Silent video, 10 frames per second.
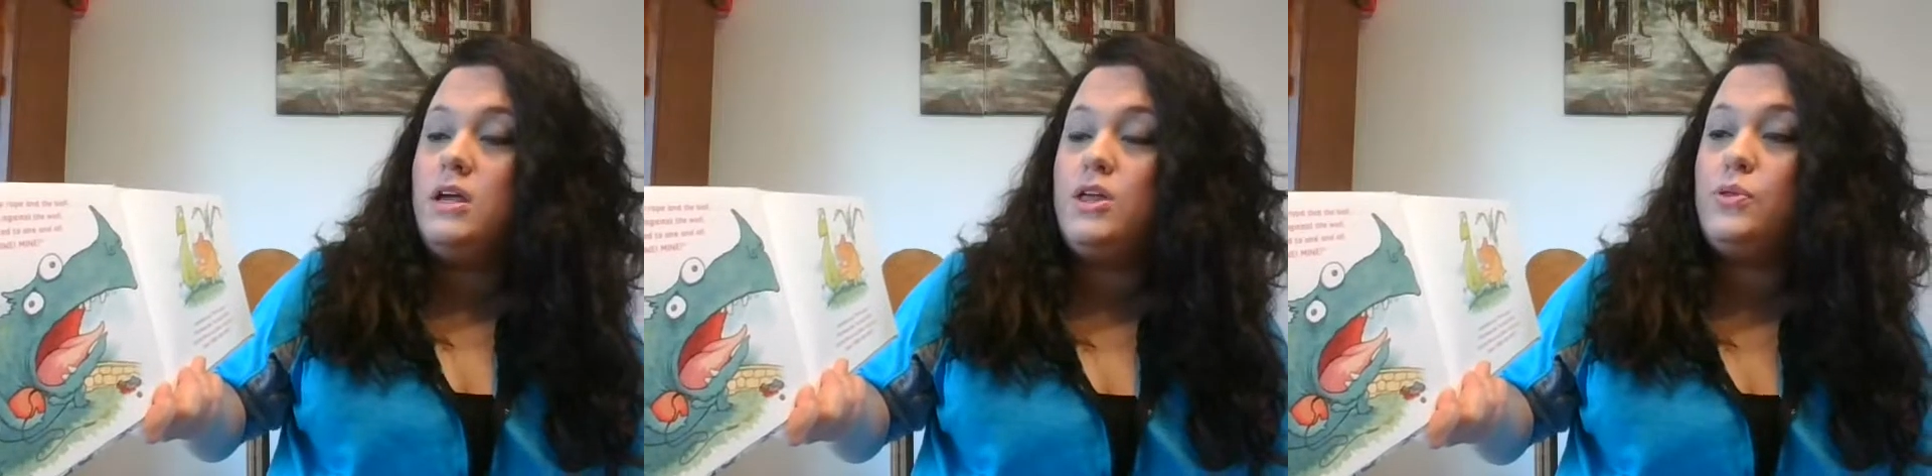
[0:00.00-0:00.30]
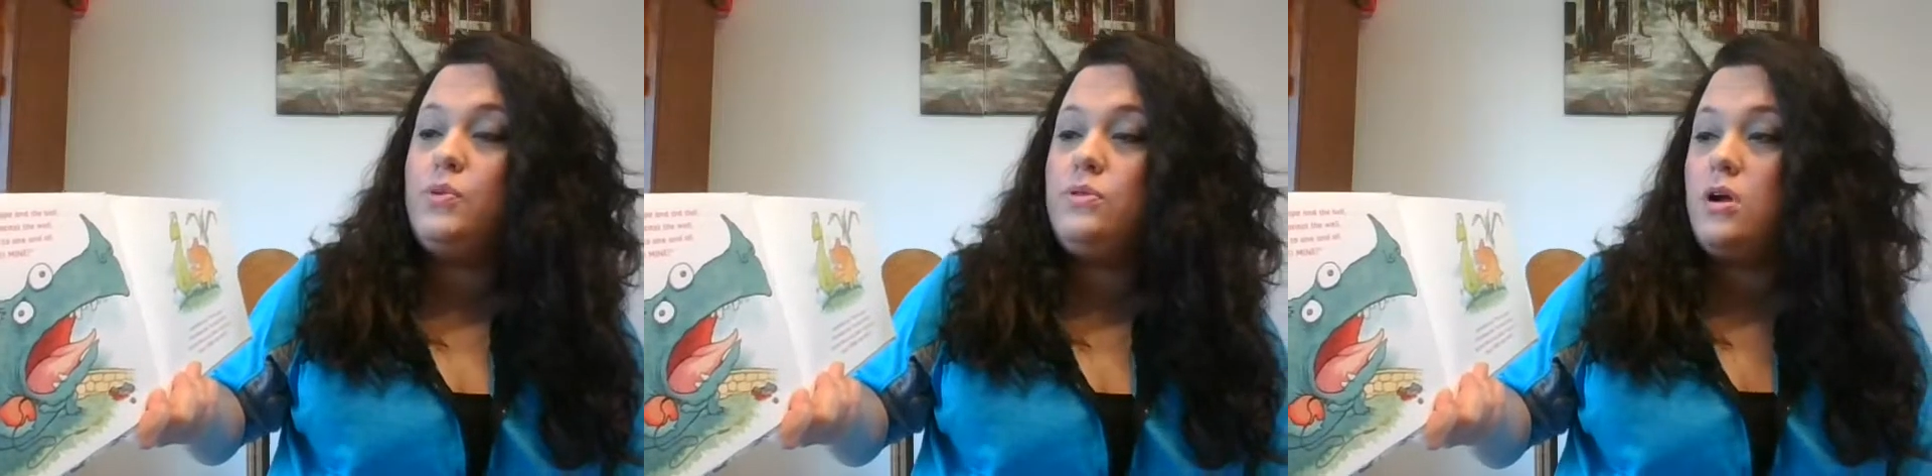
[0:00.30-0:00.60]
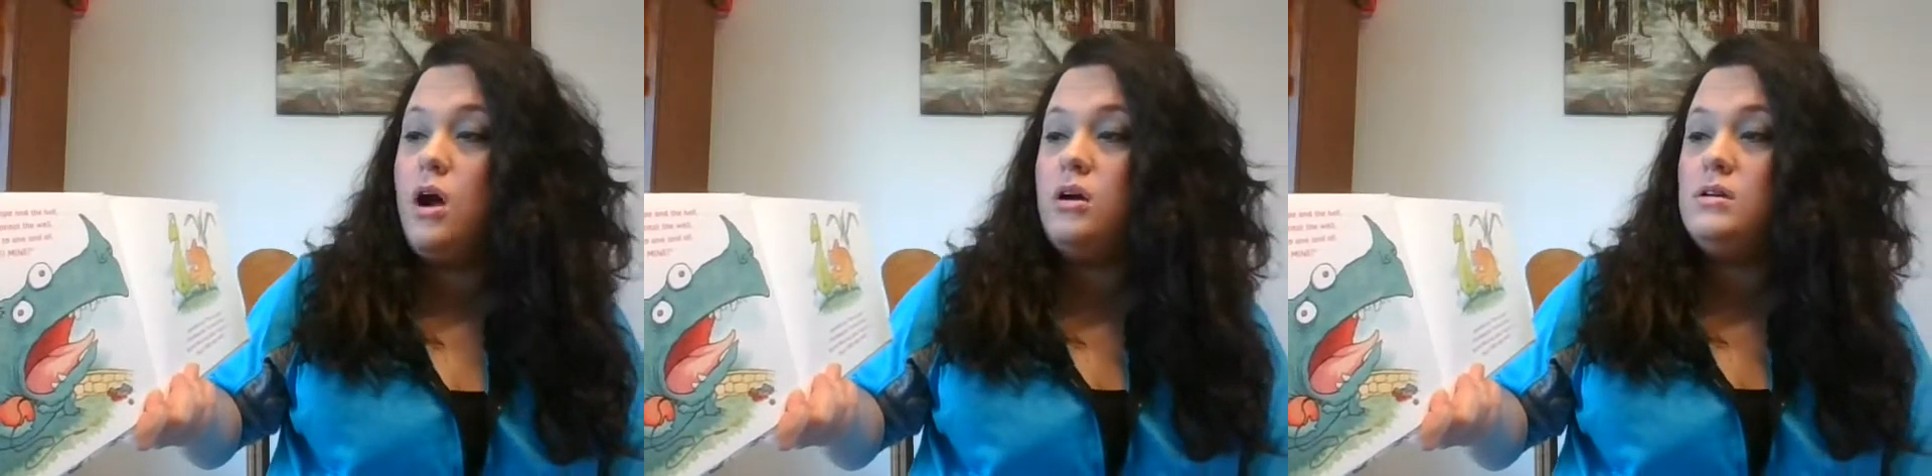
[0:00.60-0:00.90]
He threw the
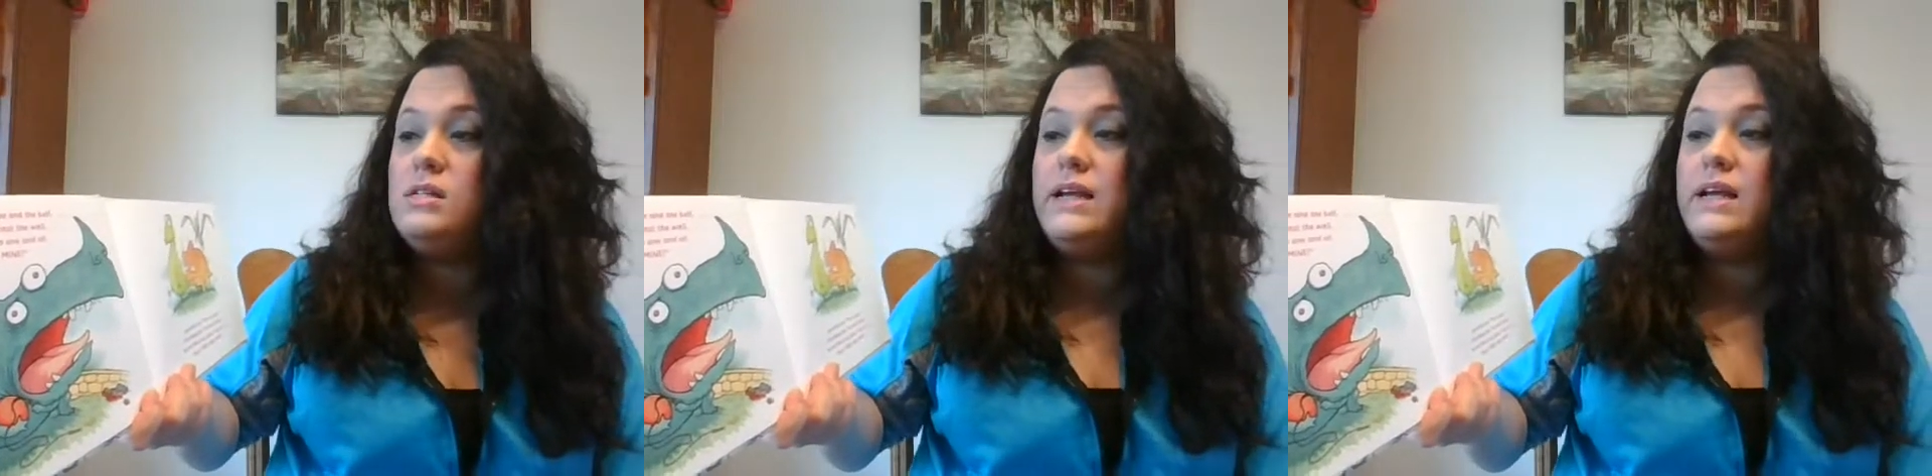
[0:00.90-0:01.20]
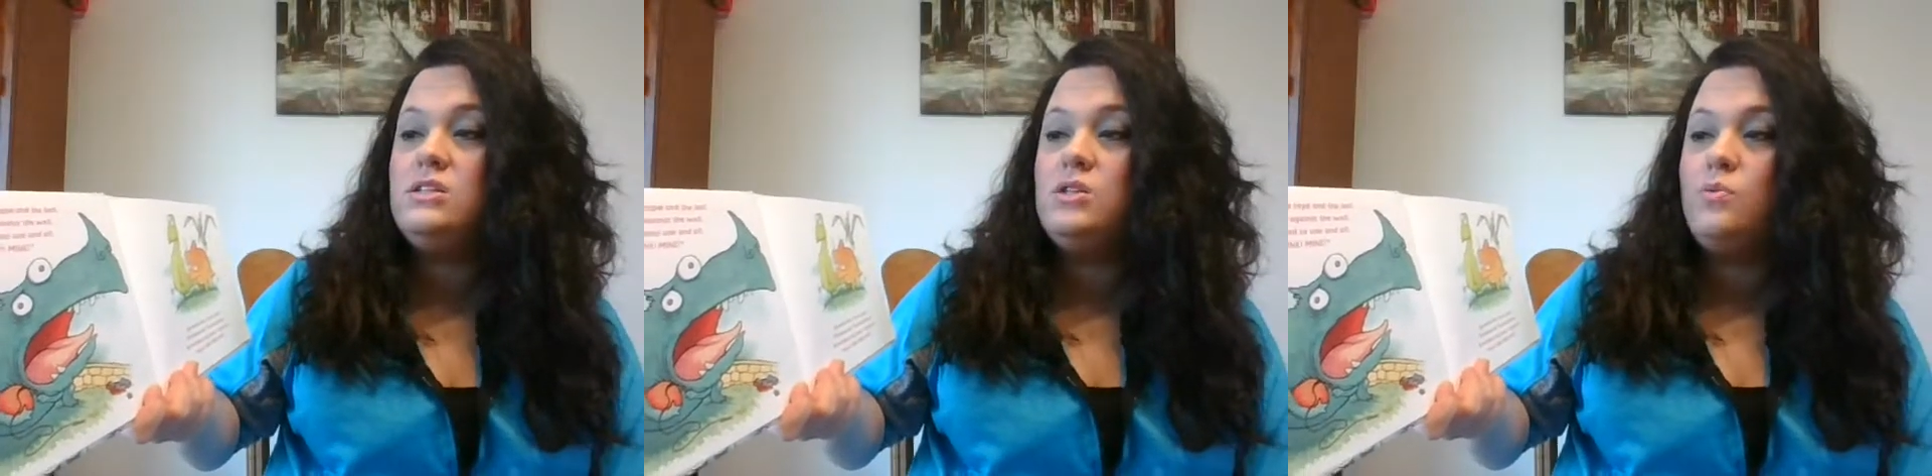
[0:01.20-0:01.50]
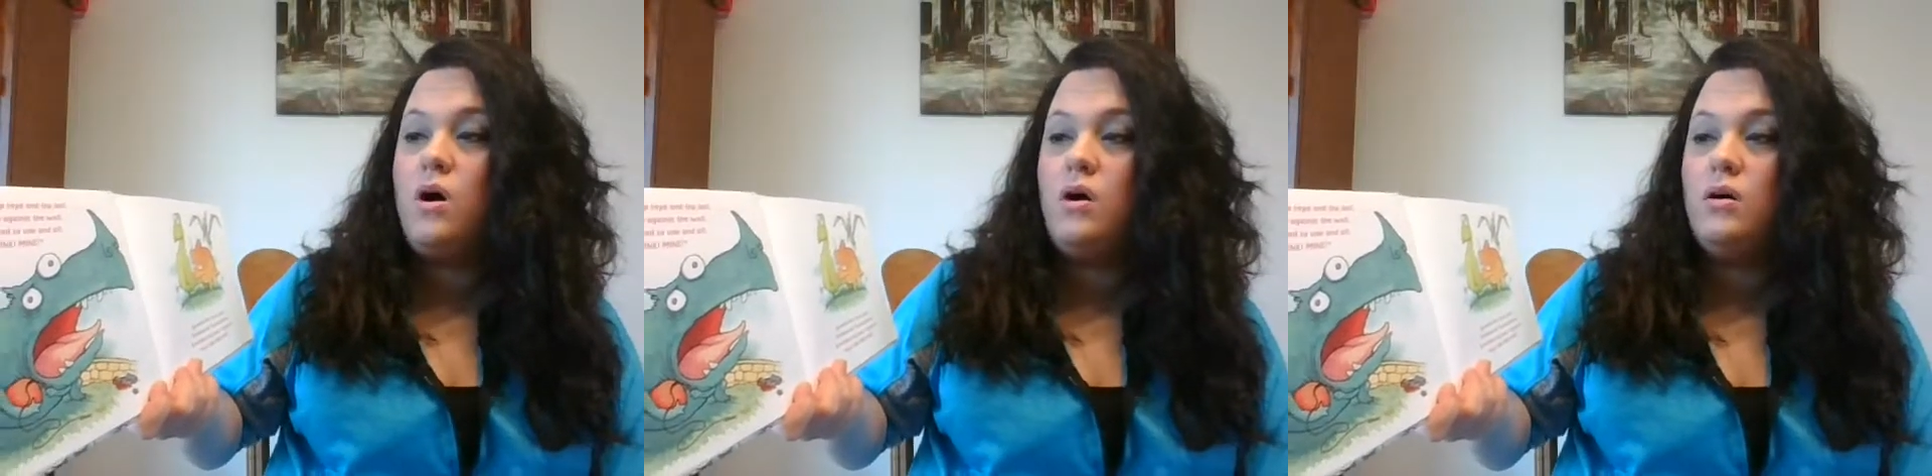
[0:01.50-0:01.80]
cars against the
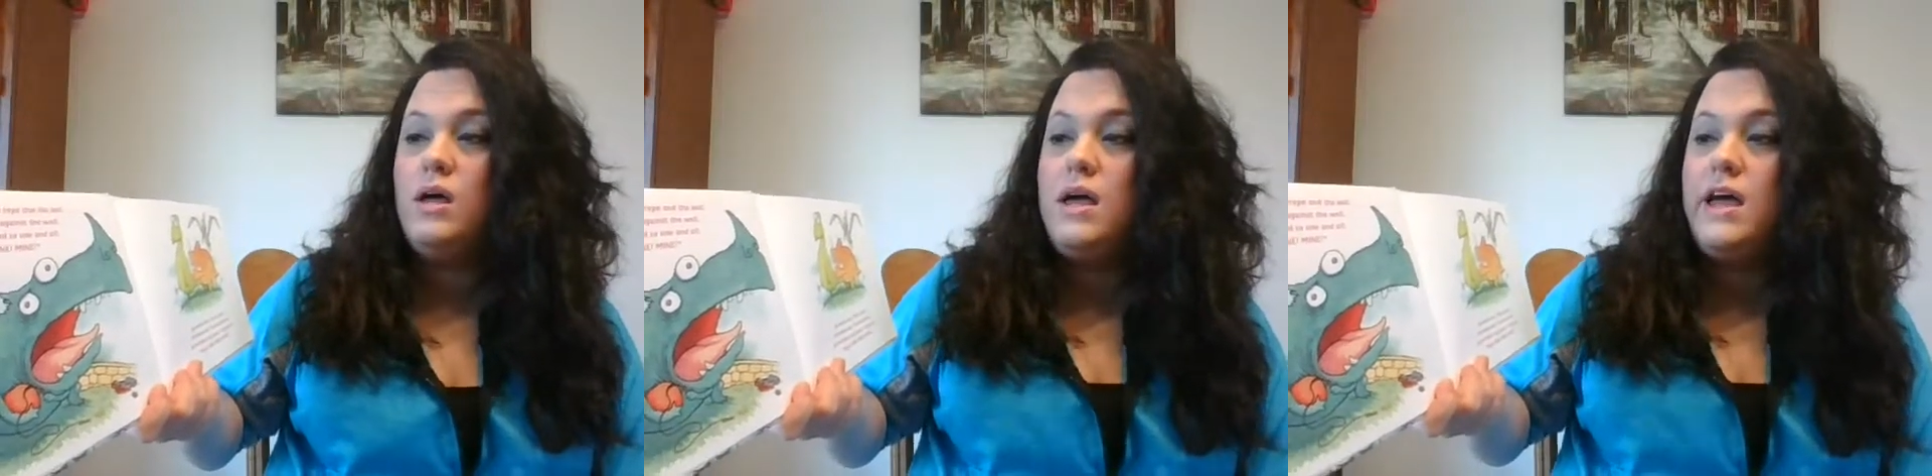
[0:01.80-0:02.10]
wall.